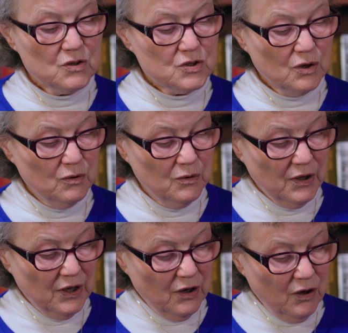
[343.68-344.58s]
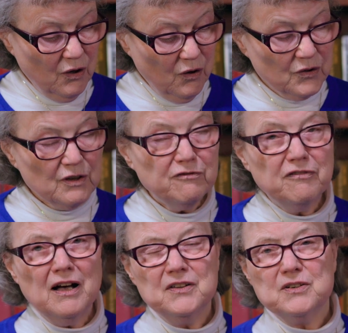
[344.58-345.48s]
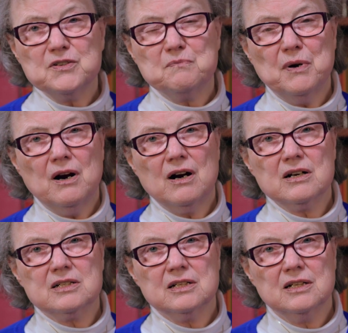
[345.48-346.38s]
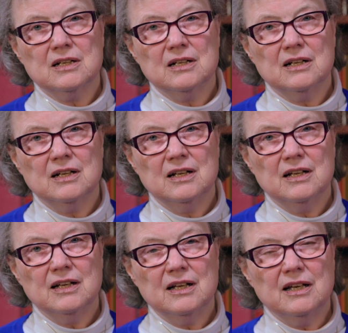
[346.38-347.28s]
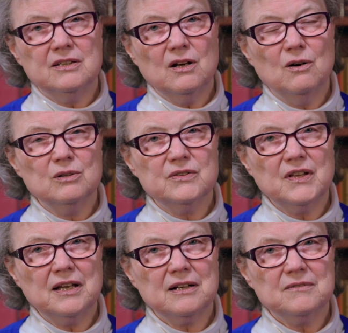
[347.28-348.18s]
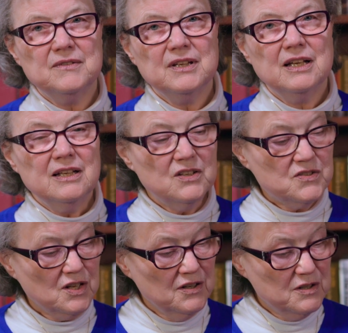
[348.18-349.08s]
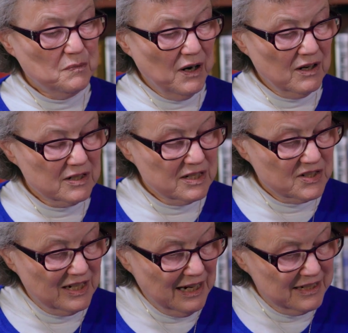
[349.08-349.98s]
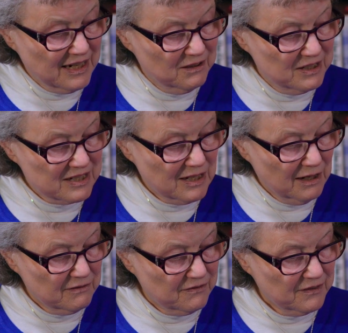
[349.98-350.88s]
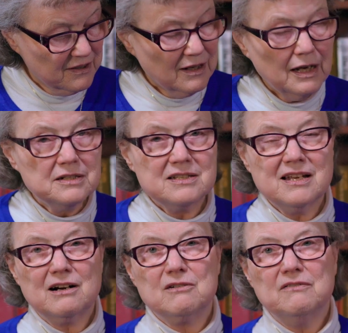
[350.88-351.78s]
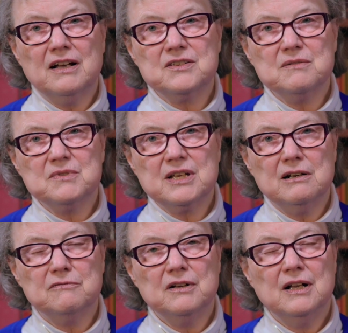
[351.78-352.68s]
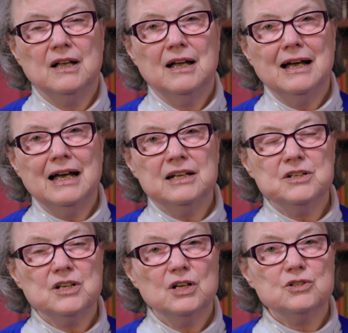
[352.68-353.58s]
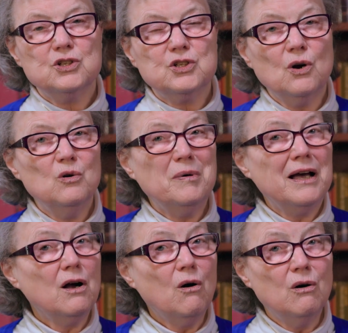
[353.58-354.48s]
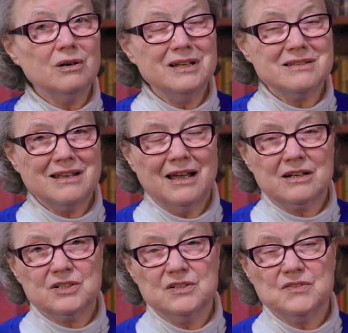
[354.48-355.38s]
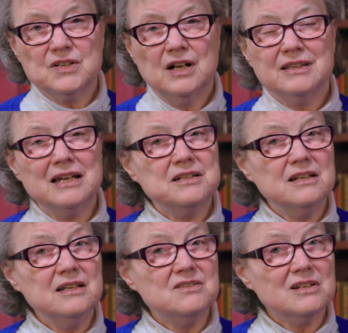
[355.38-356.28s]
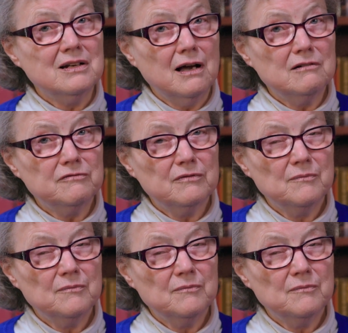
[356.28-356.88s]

So the father's part in the whole thing, the son's part is to lay down his life and to sacrifice himself and to show by all his actions that he is love.